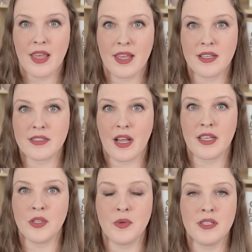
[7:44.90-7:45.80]
And I
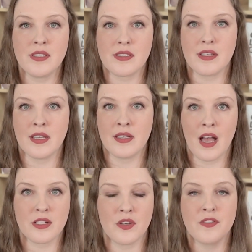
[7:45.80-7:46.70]
know it is an
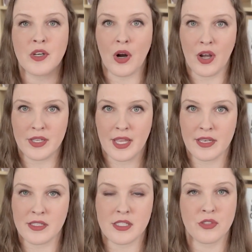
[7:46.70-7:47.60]
act of God
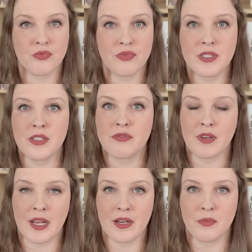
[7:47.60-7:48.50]
and it's really
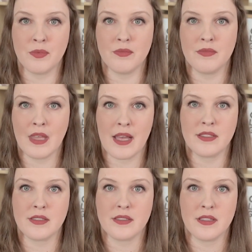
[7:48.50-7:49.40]
rare
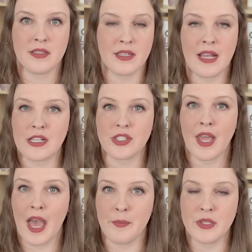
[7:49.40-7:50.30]
that it can actually
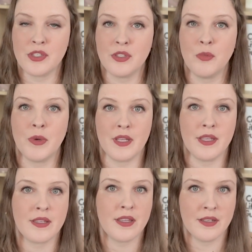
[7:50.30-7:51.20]
happen to you, but
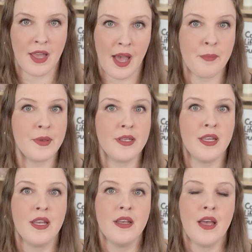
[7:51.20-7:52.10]
it can
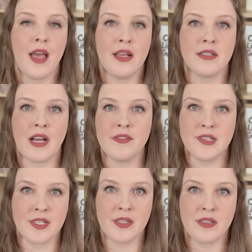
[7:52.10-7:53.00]
happen. And I've
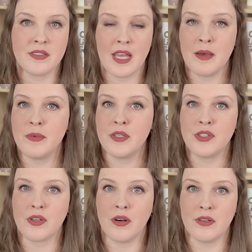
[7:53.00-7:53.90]
seen the
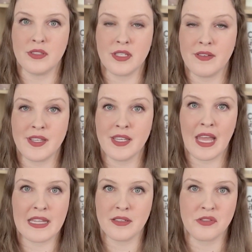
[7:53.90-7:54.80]
damage on TV
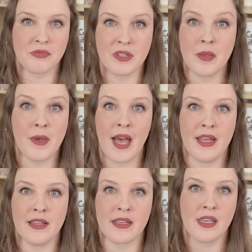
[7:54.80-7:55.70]
and it's really
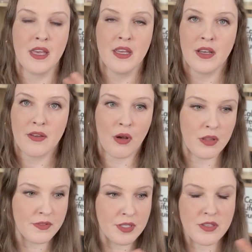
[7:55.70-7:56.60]
bad. Like
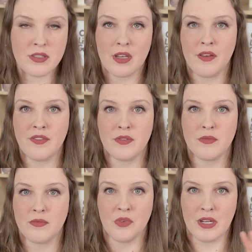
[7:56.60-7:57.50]
all of their stuff
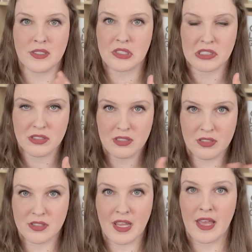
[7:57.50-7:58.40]

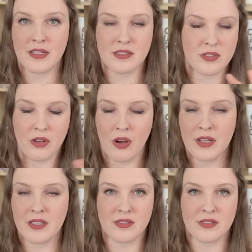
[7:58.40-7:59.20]
it's dead. It's gone.